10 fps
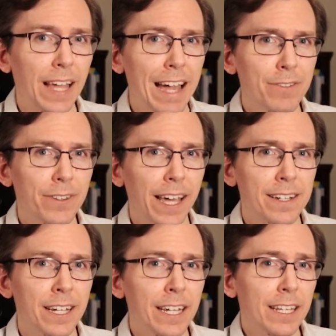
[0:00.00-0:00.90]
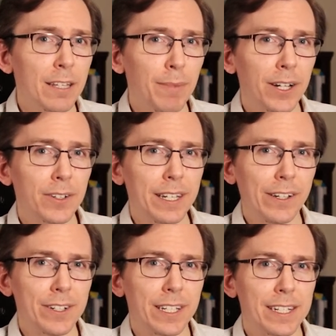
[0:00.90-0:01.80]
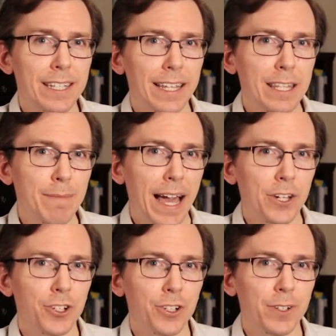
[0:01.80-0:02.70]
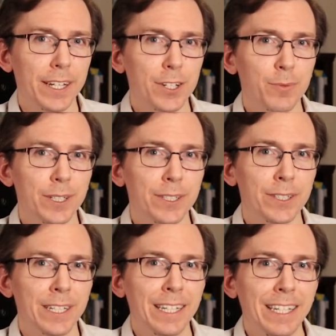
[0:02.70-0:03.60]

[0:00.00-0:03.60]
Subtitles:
After that, the model tells us that the mass shootings will